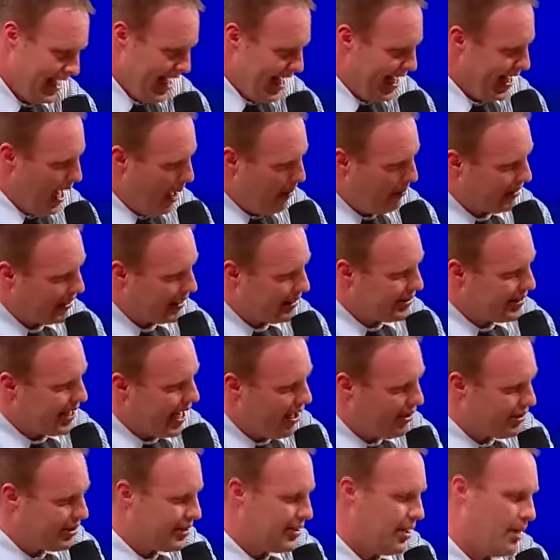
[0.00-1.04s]
And I'm going to
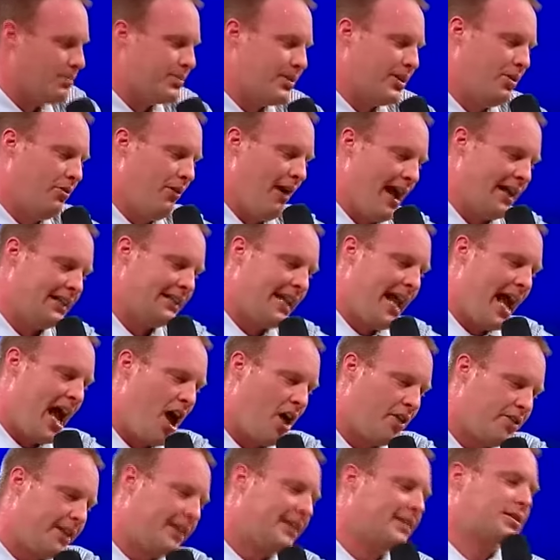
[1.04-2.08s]
tell something right
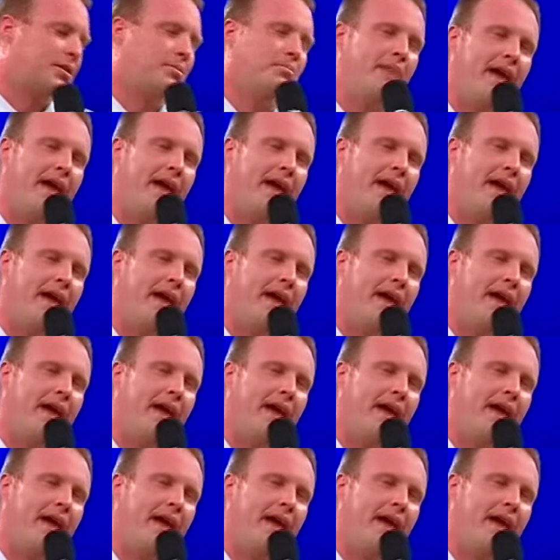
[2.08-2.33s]
now that is a